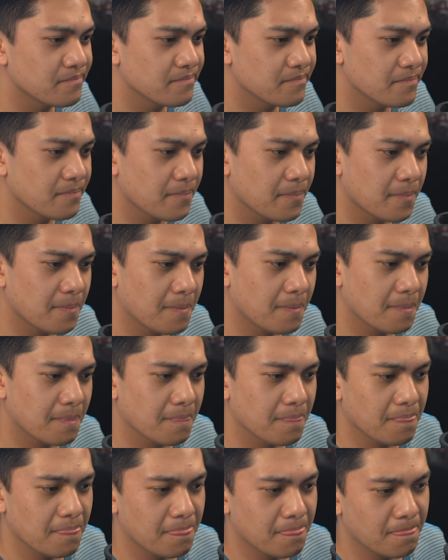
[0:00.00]

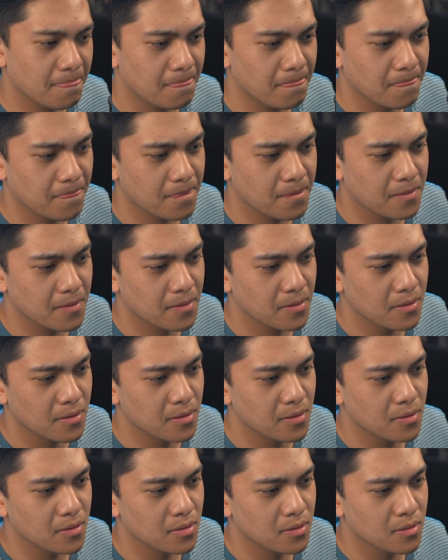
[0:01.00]
[no speech]